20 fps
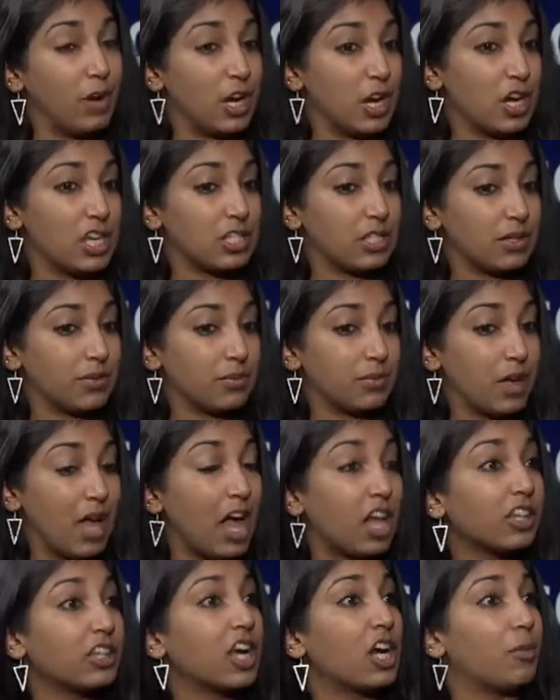whereas
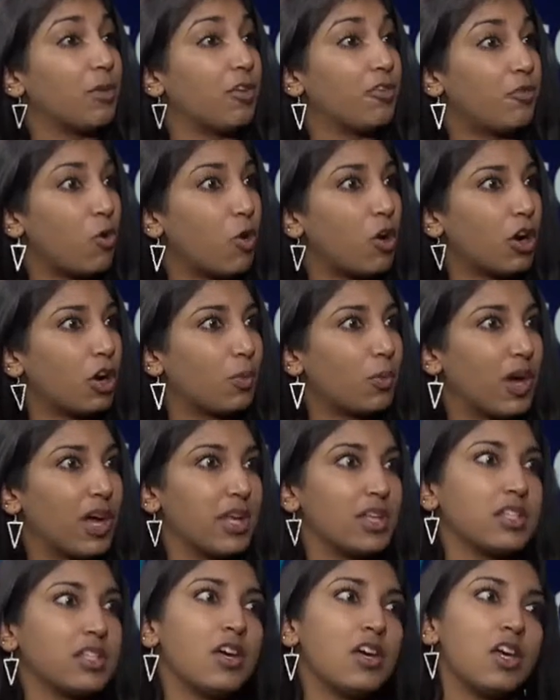healthcare before
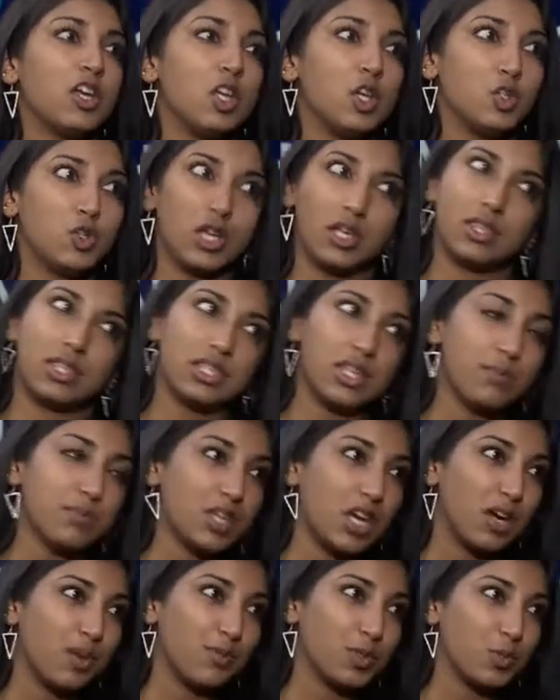was you treat the
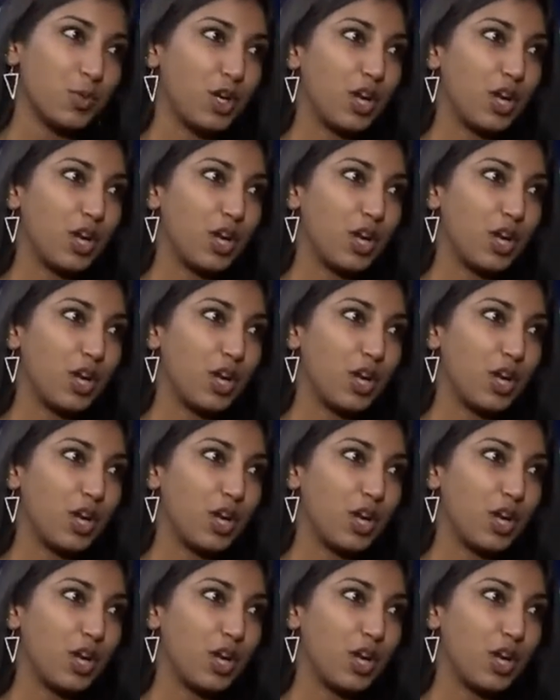symptoms,